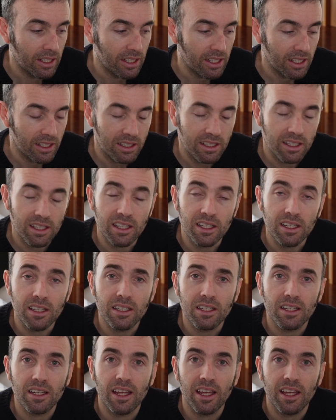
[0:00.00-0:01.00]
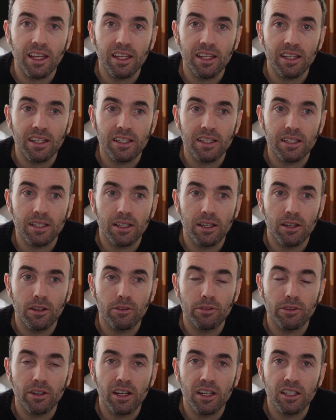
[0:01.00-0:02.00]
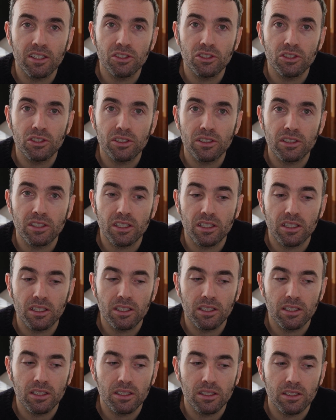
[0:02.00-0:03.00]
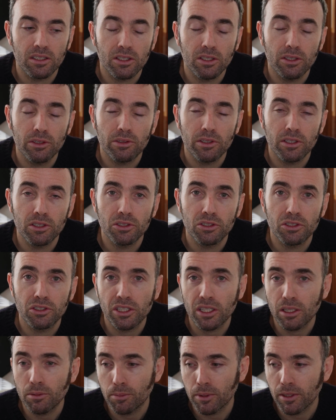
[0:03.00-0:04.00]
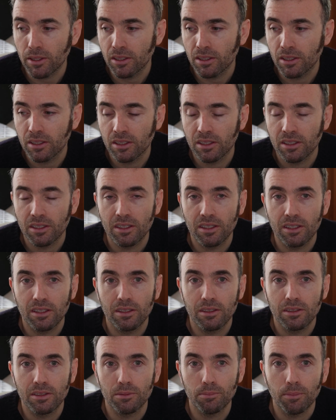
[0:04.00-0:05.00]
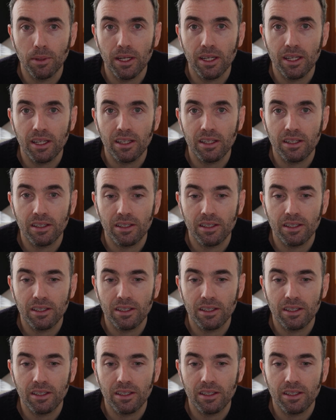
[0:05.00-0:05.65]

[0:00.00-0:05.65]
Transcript: indeed, and over 100 euros cheaper to buy it